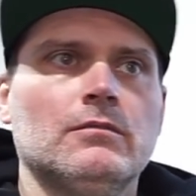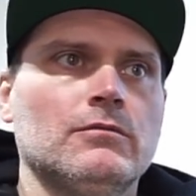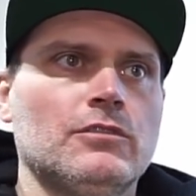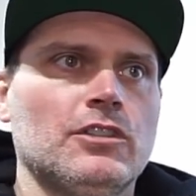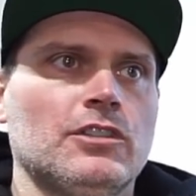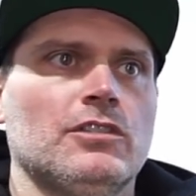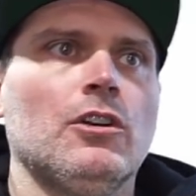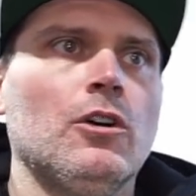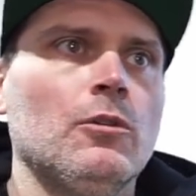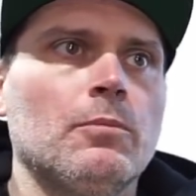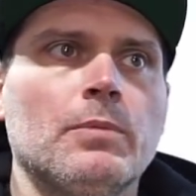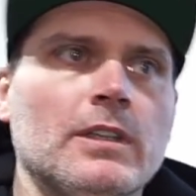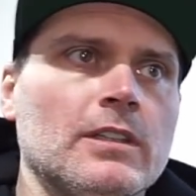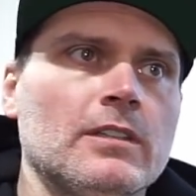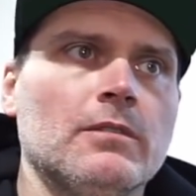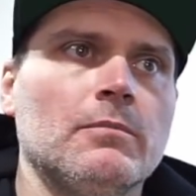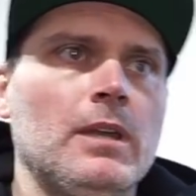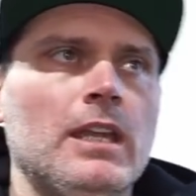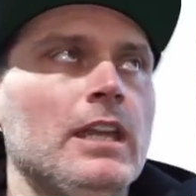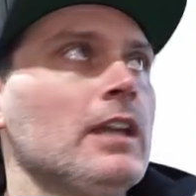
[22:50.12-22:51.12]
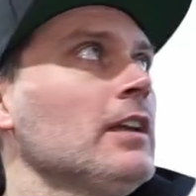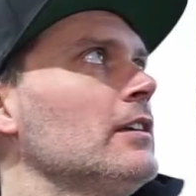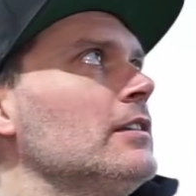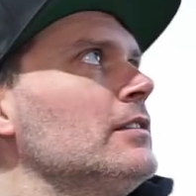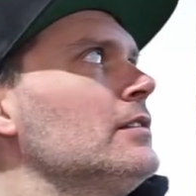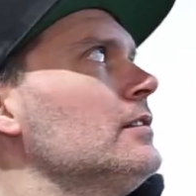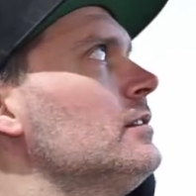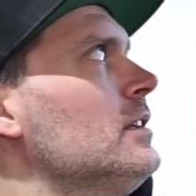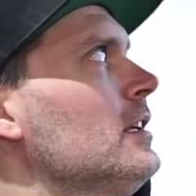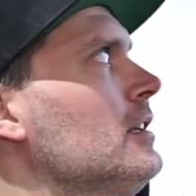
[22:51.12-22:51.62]
just hoping to make
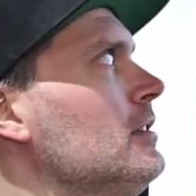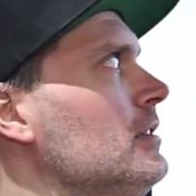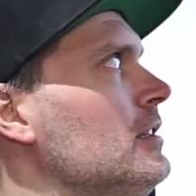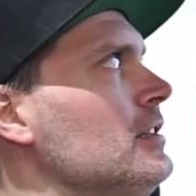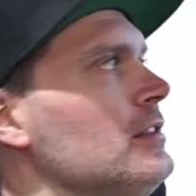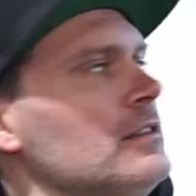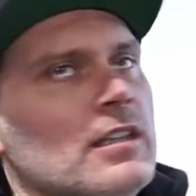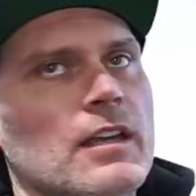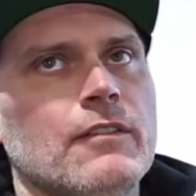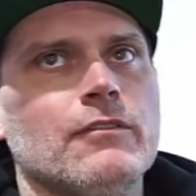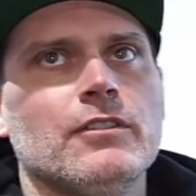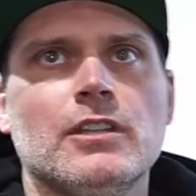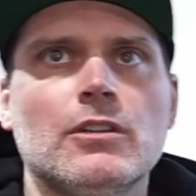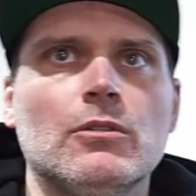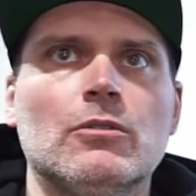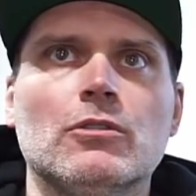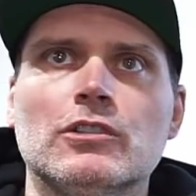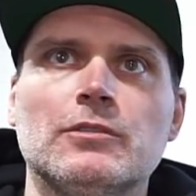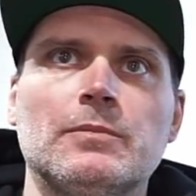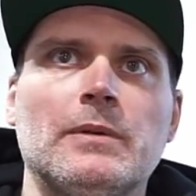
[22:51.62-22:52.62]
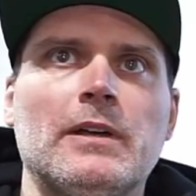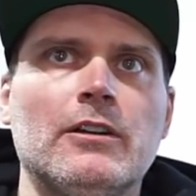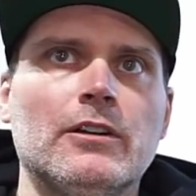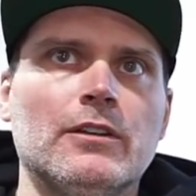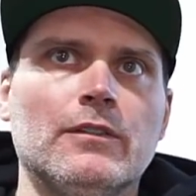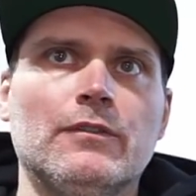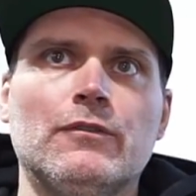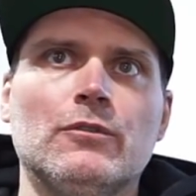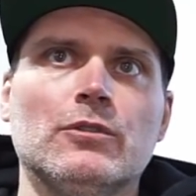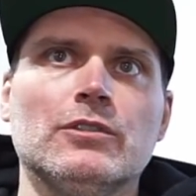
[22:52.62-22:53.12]
60, 70 horsepower
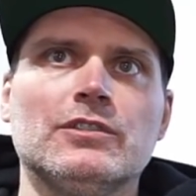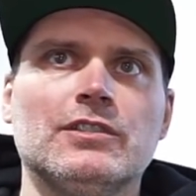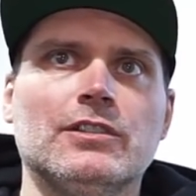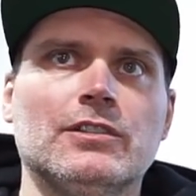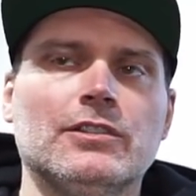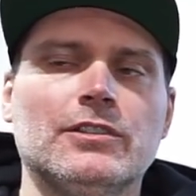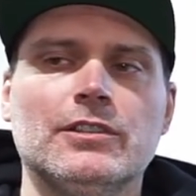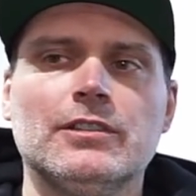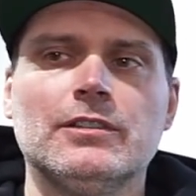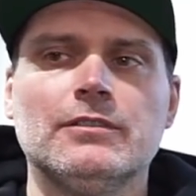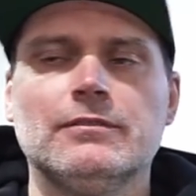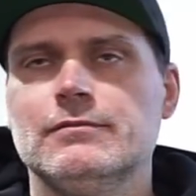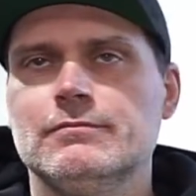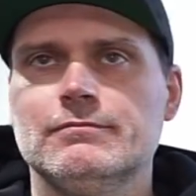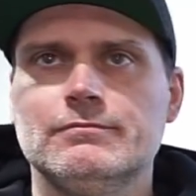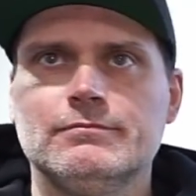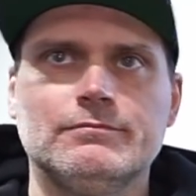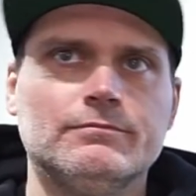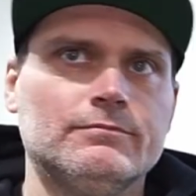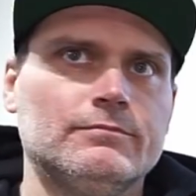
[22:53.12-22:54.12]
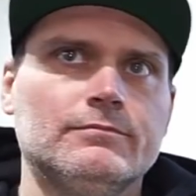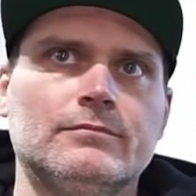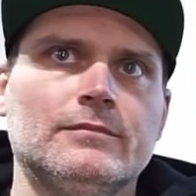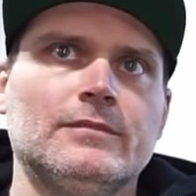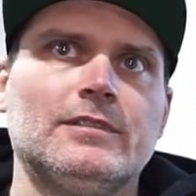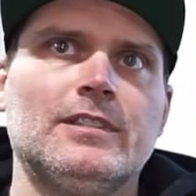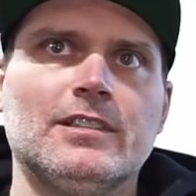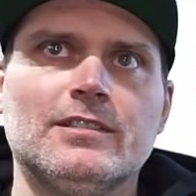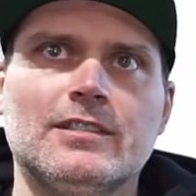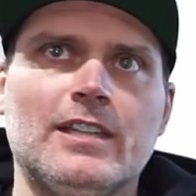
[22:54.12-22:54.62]
in a 4-cylinder
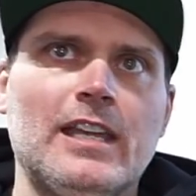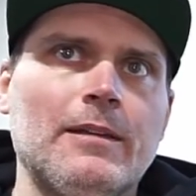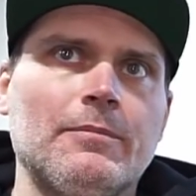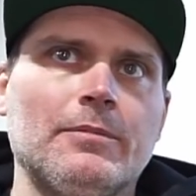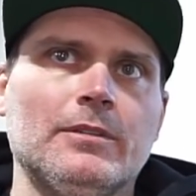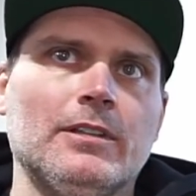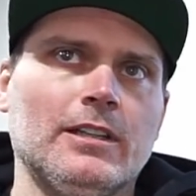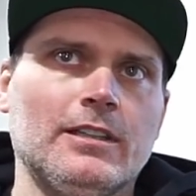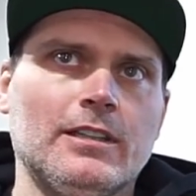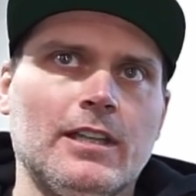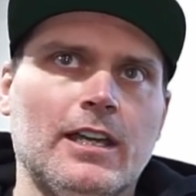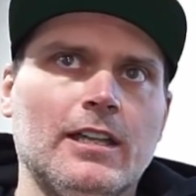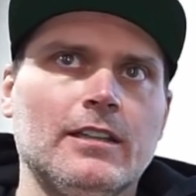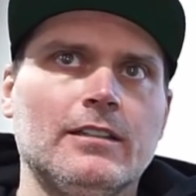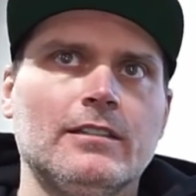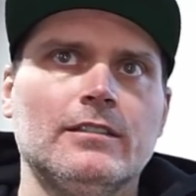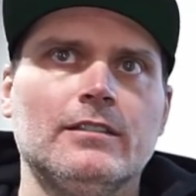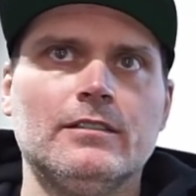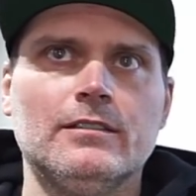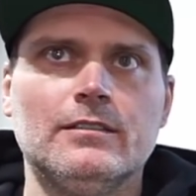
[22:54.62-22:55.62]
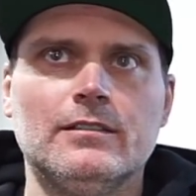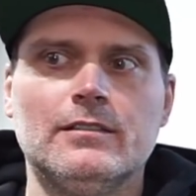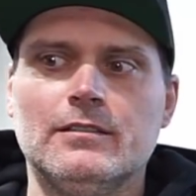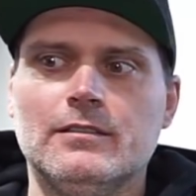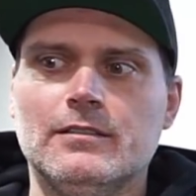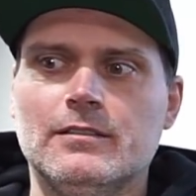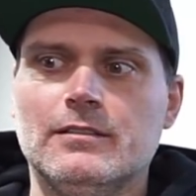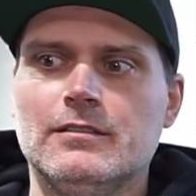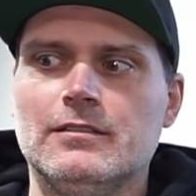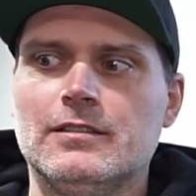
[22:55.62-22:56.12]
doesn't happen like that.
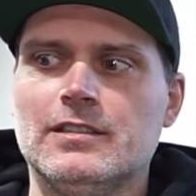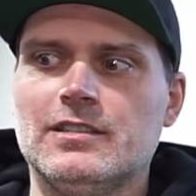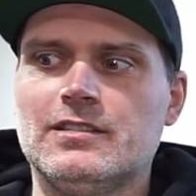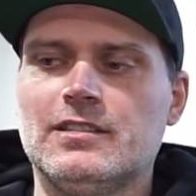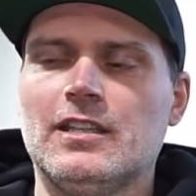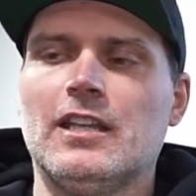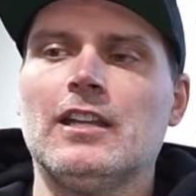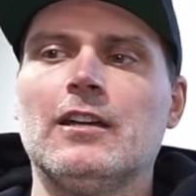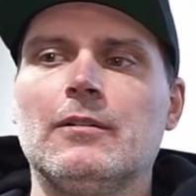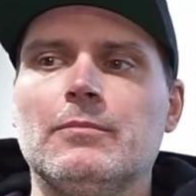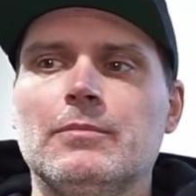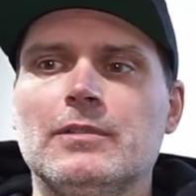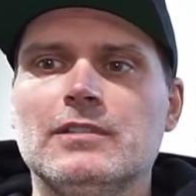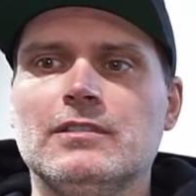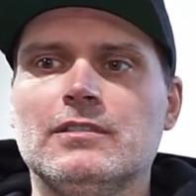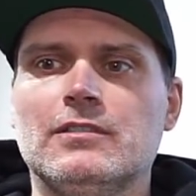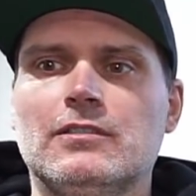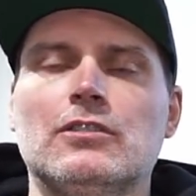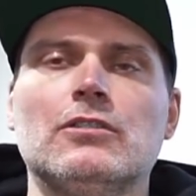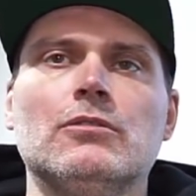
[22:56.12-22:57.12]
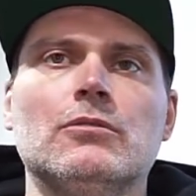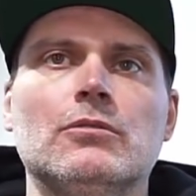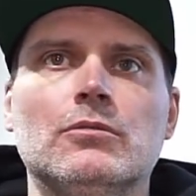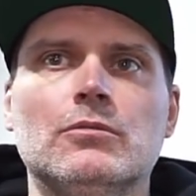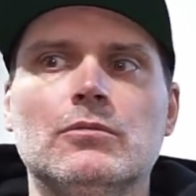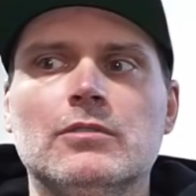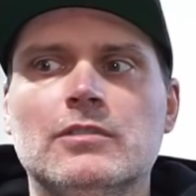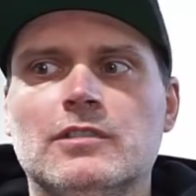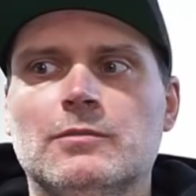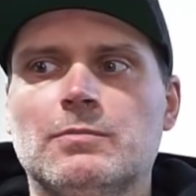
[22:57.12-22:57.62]
The setup is
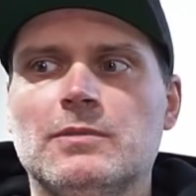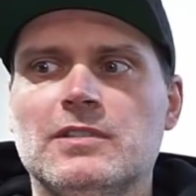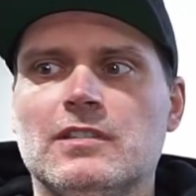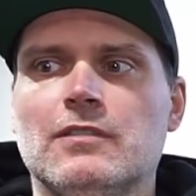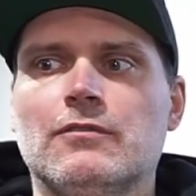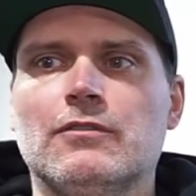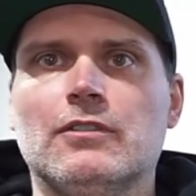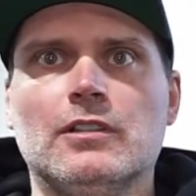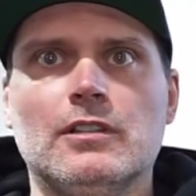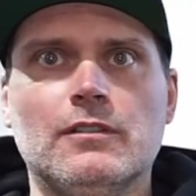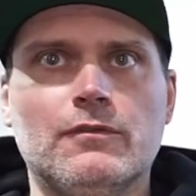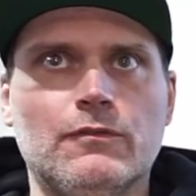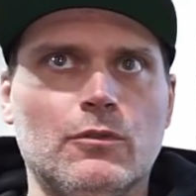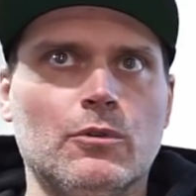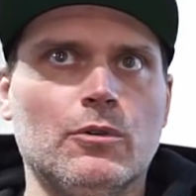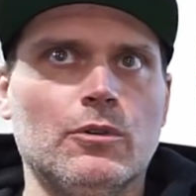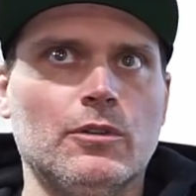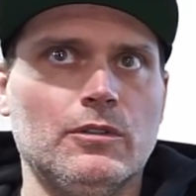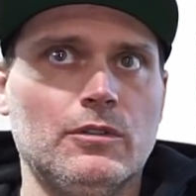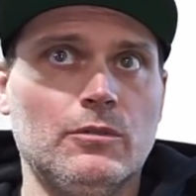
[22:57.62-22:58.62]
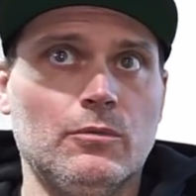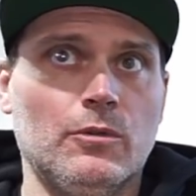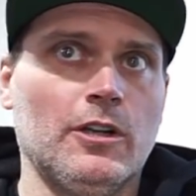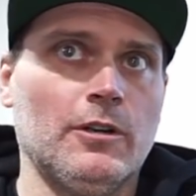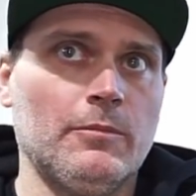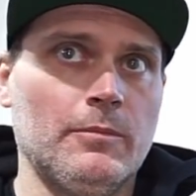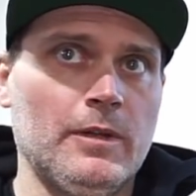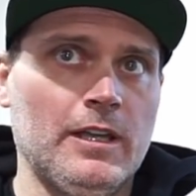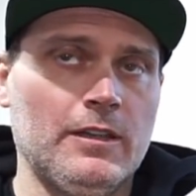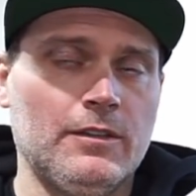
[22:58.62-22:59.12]
tuned specifically for the
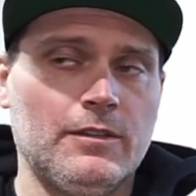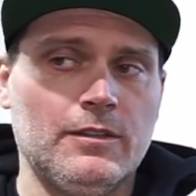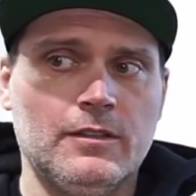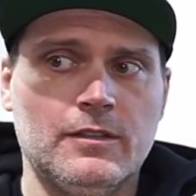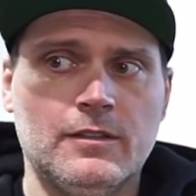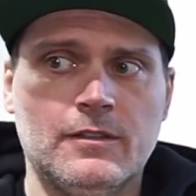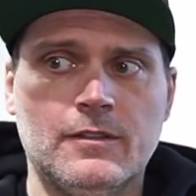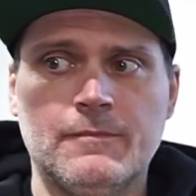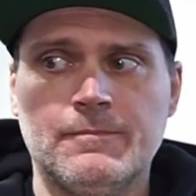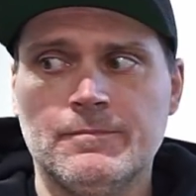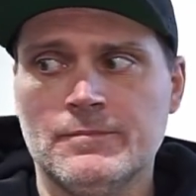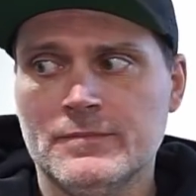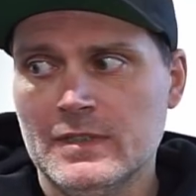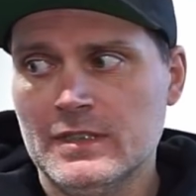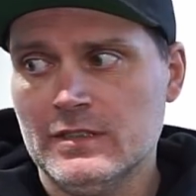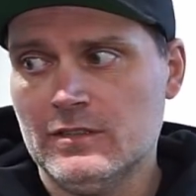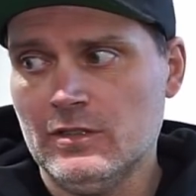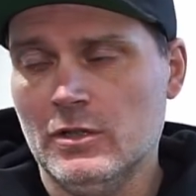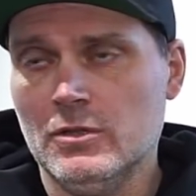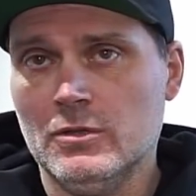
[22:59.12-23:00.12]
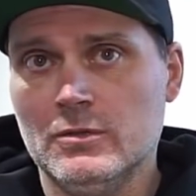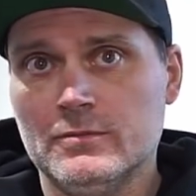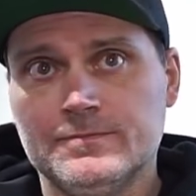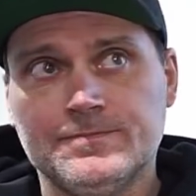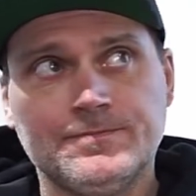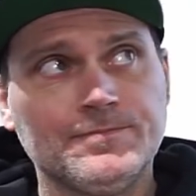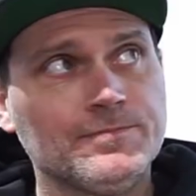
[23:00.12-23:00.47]
water meth. So